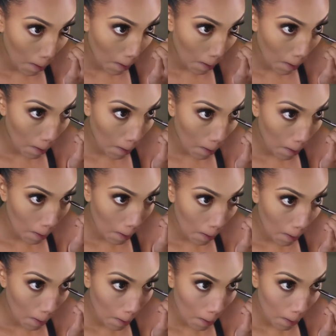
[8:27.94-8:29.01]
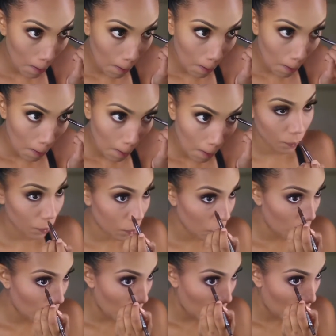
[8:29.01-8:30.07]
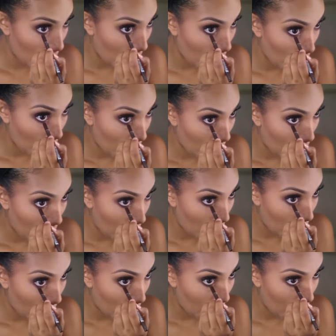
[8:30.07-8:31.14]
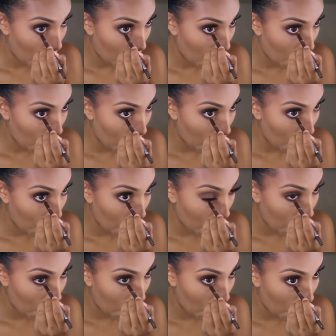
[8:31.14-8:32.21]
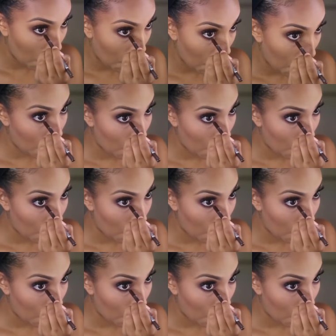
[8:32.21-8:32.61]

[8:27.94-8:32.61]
take this NYX Brown Perfection and put that directly on my lash line.